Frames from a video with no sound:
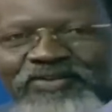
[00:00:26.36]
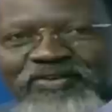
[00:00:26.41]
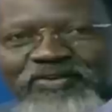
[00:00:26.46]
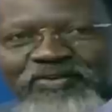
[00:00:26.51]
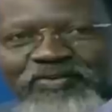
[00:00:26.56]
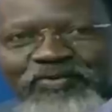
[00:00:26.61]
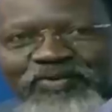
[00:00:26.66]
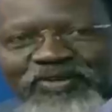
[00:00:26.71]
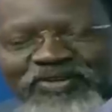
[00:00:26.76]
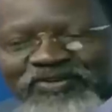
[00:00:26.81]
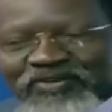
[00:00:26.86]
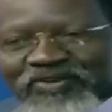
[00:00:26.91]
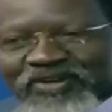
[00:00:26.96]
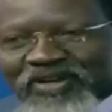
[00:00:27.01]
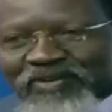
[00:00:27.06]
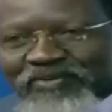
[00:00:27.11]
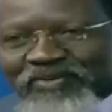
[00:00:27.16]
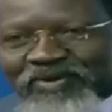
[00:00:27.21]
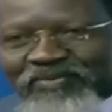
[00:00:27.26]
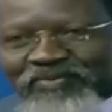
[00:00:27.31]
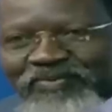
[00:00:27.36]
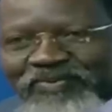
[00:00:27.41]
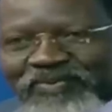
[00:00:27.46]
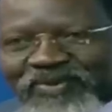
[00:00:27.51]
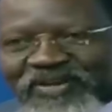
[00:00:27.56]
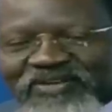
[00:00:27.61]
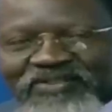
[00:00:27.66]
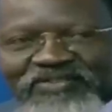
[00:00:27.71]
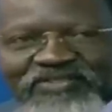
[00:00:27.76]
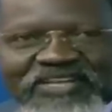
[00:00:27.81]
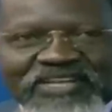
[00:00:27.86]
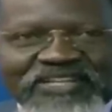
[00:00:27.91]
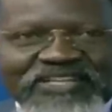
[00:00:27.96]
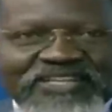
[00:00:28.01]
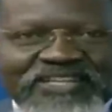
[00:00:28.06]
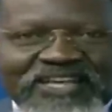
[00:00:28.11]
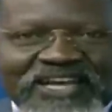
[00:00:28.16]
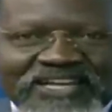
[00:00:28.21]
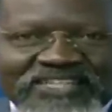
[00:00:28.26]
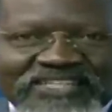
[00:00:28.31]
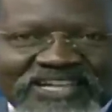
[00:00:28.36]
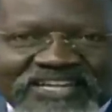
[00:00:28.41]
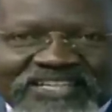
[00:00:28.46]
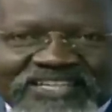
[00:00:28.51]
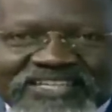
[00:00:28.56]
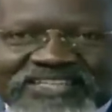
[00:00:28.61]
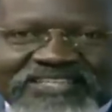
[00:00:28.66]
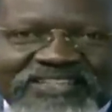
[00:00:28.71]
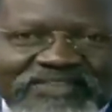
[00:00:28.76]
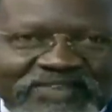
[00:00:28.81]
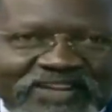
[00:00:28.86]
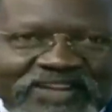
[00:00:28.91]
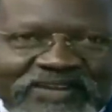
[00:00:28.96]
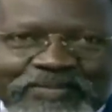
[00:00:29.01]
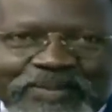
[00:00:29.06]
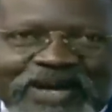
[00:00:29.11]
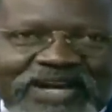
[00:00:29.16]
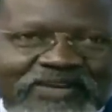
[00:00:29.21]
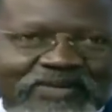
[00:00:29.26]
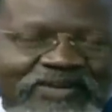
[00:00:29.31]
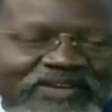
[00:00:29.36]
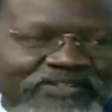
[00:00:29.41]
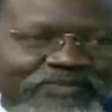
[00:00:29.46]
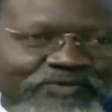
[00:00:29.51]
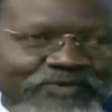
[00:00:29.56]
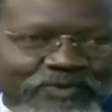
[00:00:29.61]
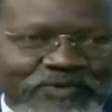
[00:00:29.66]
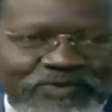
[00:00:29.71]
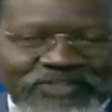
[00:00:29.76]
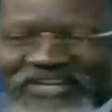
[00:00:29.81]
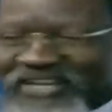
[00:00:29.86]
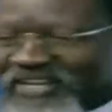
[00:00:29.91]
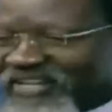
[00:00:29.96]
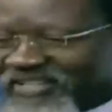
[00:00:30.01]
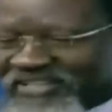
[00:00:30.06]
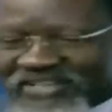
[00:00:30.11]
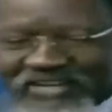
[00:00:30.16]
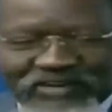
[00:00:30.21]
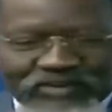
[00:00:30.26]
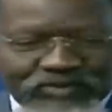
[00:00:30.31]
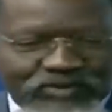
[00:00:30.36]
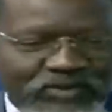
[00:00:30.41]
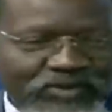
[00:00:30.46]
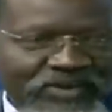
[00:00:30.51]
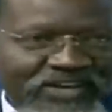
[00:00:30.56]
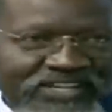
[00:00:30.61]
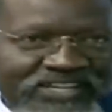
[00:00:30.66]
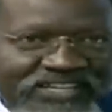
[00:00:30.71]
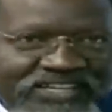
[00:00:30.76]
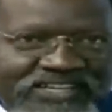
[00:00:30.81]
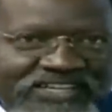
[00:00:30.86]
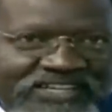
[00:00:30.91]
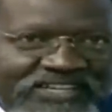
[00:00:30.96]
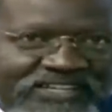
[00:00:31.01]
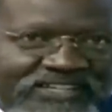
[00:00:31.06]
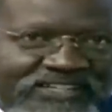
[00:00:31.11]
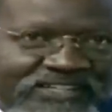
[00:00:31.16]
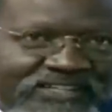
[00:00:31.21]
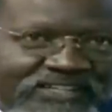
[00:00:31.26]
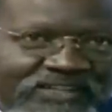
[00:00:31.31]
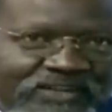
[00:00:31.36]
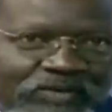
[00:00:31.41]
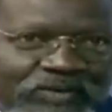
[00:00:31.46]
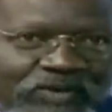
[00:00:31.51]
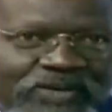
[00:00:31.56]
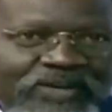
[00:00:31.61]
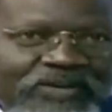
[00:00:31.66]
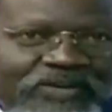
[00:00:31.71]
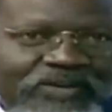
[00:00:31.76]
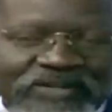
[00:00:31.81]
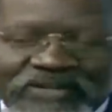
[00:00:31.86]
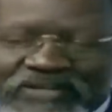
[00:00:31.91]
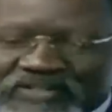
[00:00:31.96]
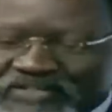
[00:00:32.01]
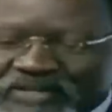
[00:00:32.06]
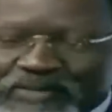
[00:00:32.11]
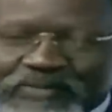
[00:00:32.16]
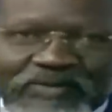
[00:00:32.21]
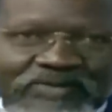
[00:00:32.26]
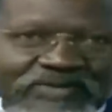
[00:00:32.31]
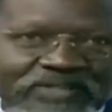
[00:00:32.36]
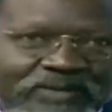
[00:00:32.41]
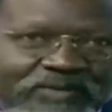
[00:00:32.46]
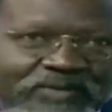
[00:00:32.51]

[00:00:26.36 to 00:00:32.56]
when you come up and you start attacking the very man who has fought like Joe Kadenge, when some of them